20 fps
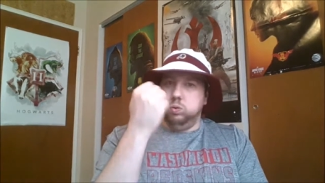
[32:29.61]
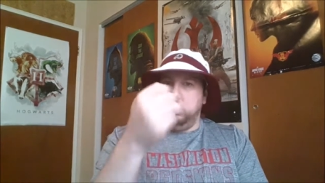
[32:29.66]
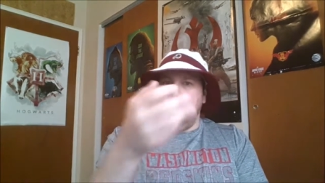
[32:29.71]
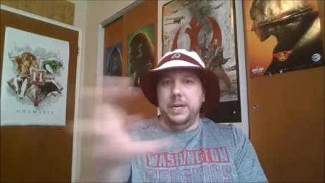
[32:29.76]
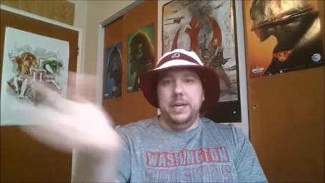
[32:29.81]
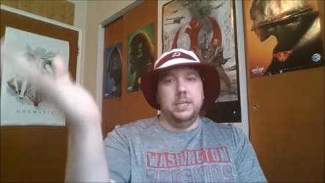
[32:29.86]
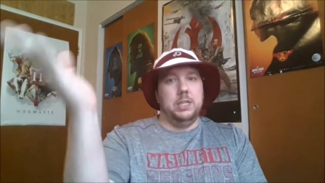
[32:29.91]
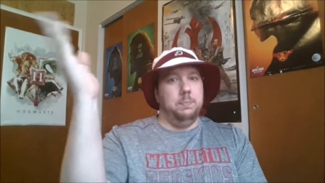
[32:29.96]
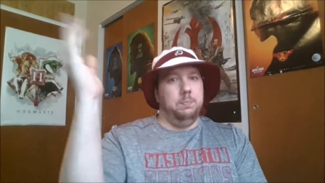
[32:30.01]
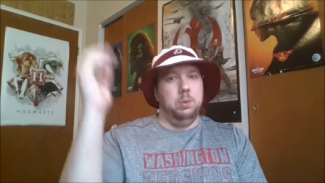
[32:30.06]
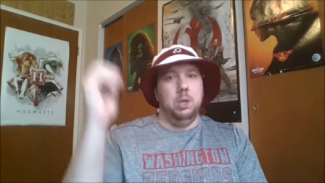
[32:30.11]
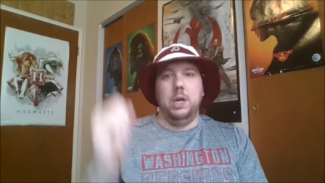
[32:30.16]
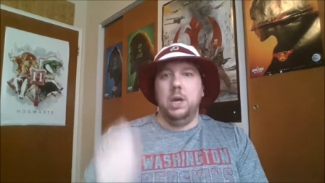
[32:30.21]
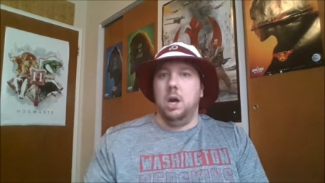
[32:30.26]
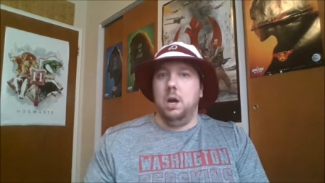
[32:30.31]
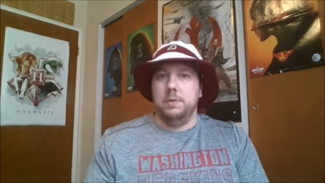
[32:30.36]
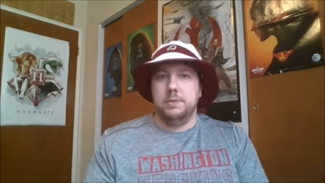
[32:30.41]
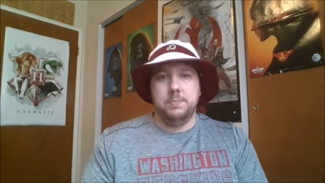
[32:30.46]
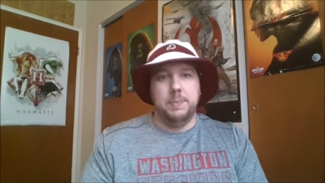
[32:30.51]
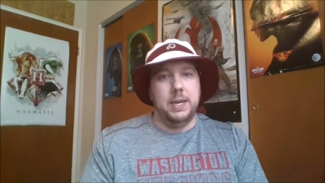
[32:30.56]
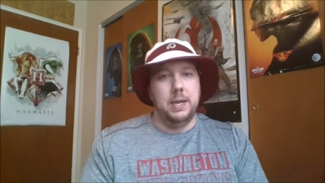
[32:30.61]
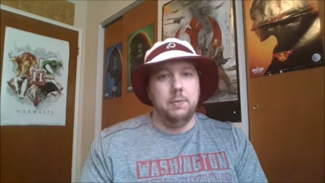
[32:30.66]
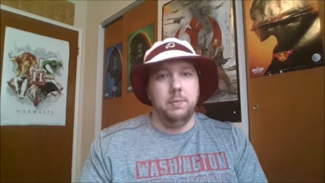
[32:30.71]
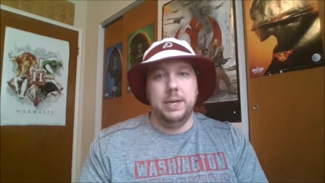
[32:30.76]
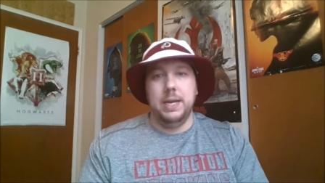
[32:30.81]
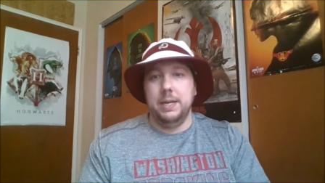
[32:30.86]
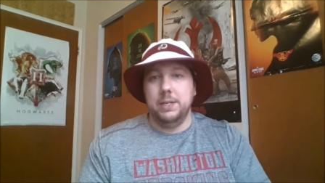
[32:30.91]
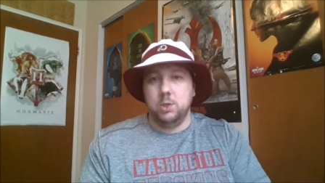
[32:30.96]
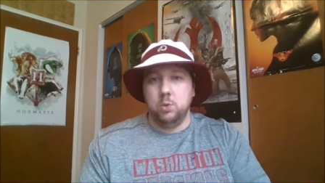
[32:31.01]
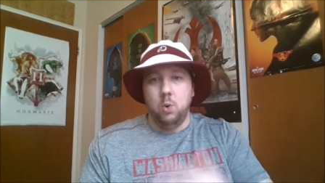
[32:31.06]
we hit the playoffs, man.
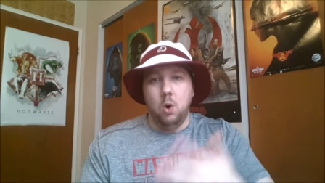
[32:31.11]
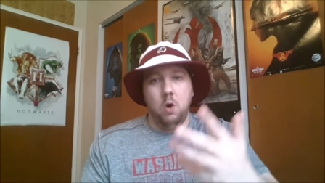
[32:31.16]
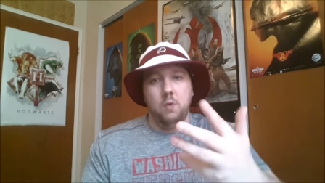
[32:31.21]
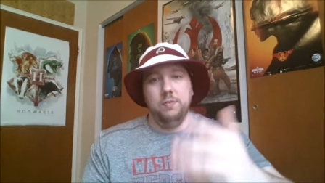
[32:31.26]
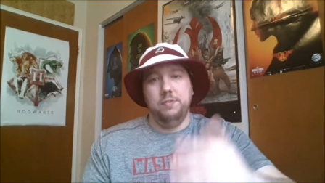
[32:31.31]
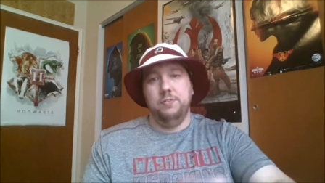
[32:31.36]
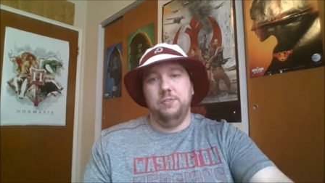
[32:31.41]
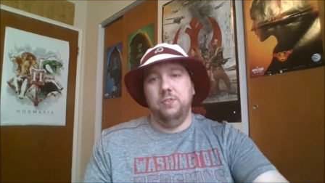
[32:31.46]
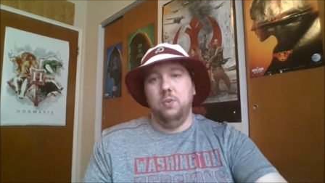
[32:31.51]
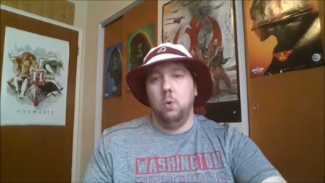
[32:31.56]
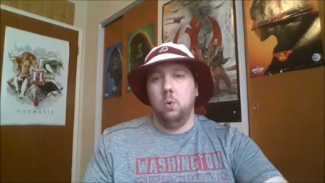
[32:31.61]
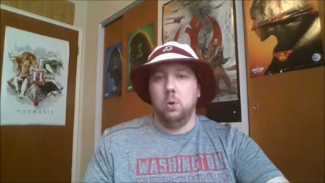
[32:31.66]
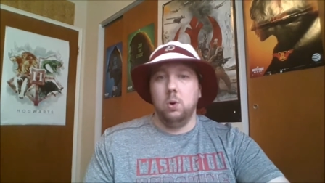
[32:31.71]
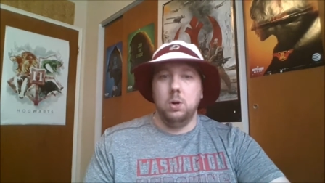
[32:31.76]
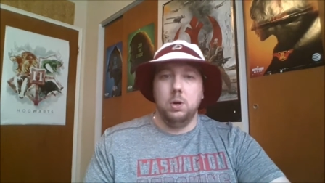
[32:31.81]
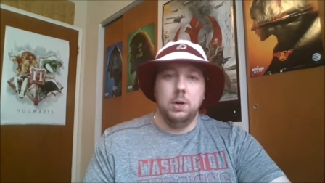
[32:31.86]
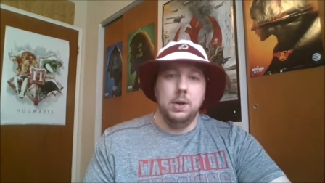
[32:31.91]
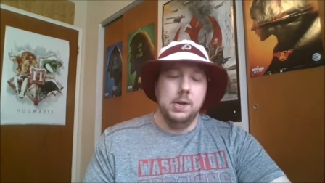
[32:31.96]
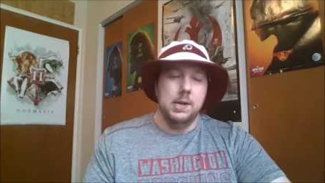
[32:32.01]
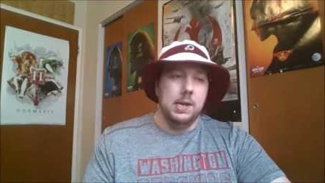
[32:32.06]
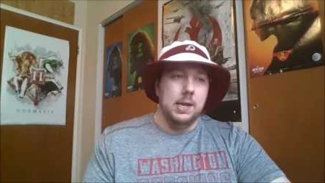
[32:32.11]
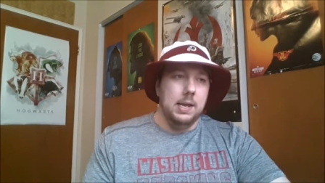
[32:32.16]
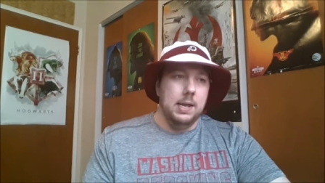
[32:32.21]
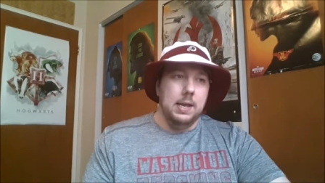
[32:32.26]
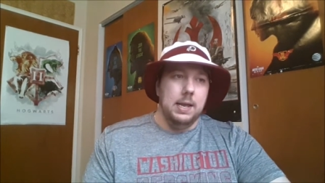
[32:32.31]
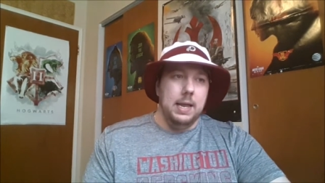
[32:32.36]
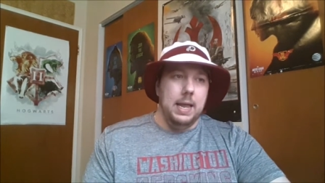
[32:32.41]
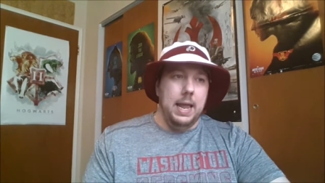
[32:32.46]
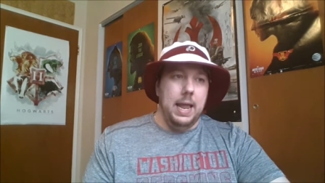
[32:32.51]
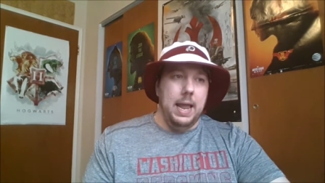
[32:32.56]
We hit 12-4
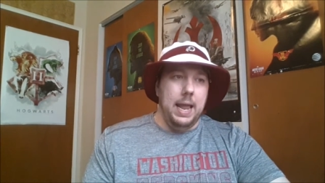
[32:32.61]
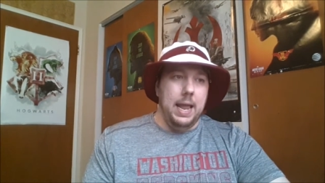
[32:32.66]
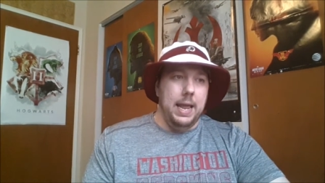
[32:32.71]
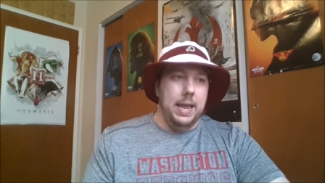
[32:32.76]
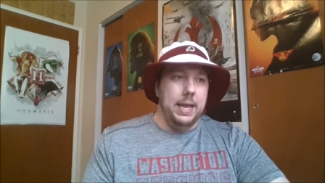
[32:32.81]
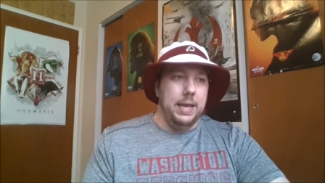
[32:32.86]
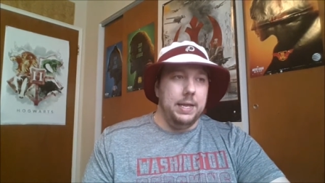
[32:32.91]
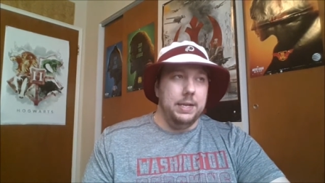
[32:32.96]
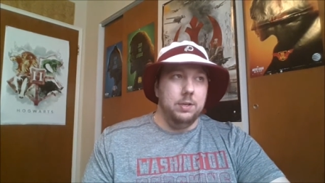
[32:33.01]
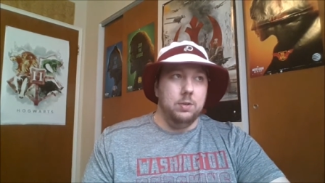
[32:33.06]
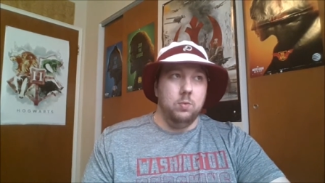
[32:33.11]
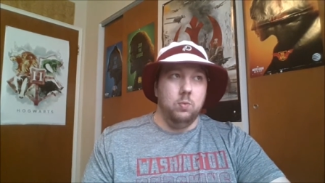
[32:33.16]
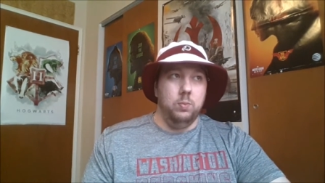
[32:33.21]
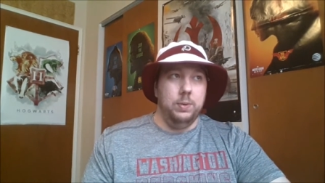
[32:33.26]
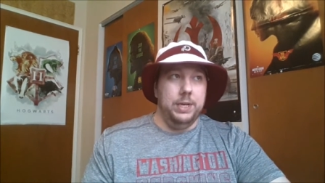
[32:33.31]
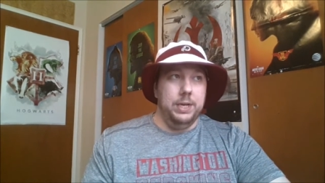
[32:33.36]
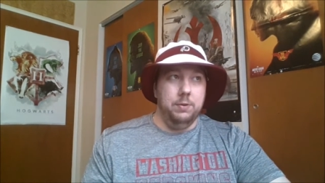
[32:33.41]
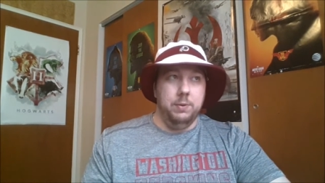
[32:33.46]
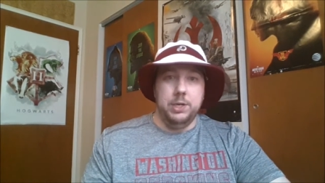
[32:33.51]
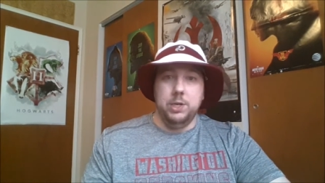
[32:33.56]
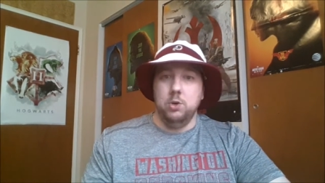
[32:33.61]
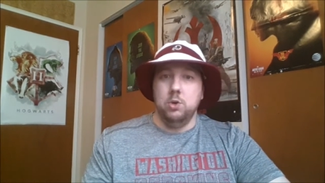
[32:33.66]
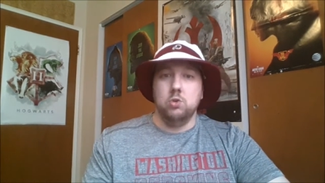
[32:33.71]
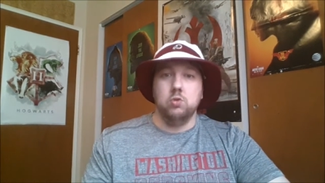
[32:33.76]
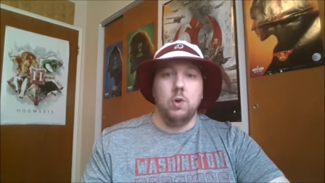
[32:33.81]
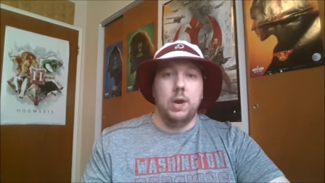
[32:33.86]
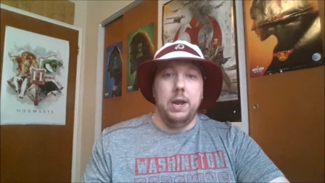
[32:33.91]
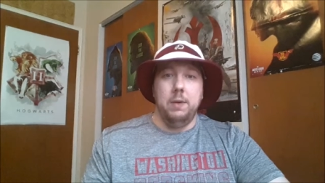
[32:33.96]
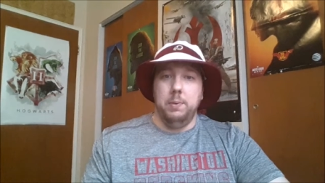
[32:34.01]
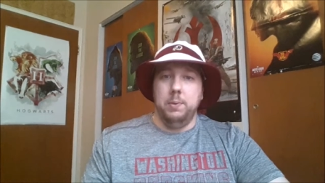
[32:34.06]
and we do
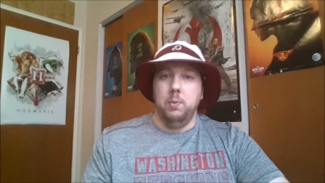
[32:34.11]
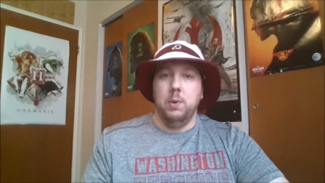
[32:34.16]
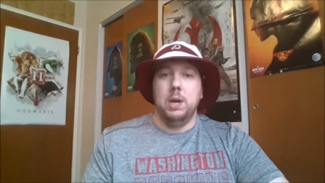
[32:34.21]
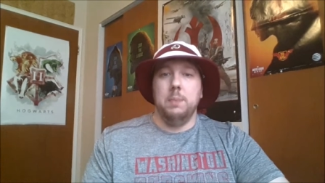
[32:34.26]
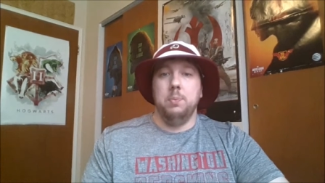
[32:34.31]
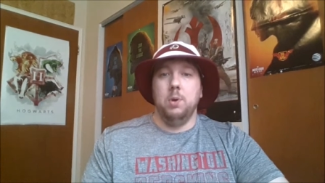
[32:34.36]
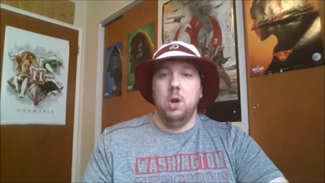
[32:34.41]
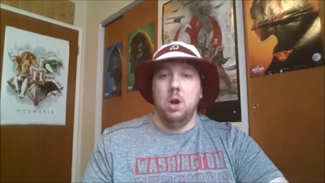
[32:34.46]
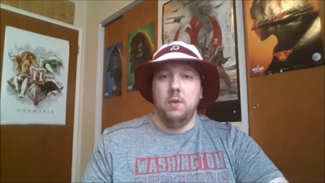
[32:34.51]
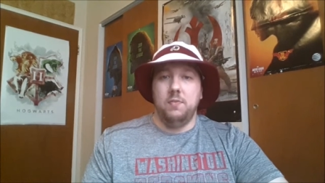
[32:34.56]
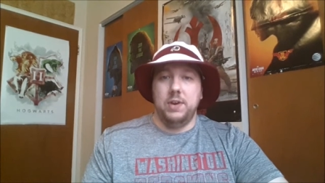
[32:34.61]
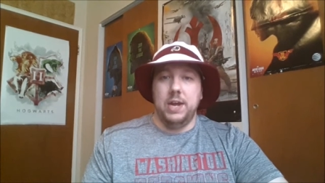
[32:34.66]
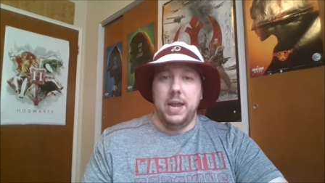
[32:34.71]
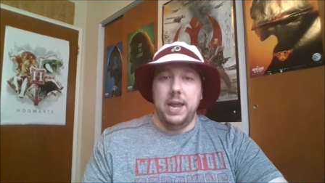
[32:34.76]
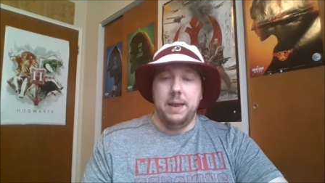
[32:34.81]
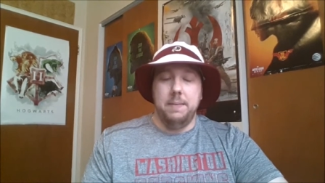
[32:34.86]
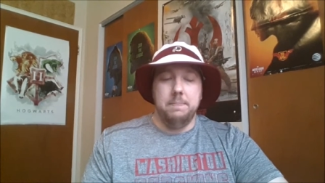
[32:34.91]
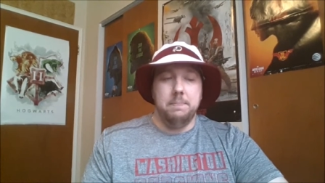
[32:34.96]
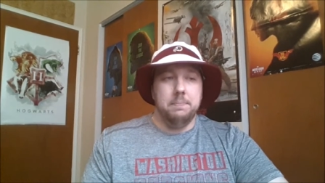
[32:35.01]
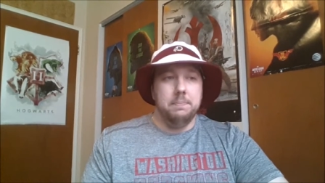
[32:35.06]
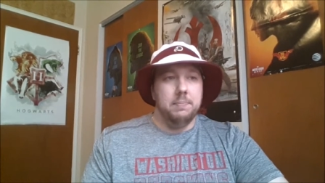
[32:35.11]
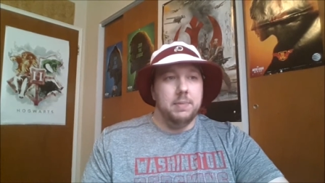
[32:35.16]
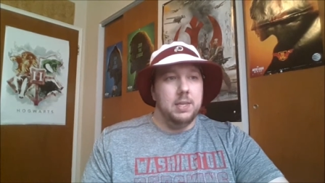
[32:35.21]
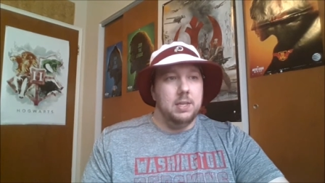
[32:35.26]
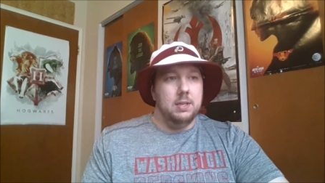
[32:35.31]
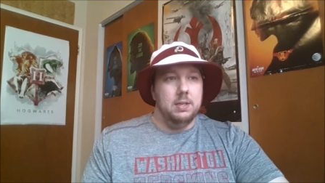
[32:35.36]
great. We win a playoff game.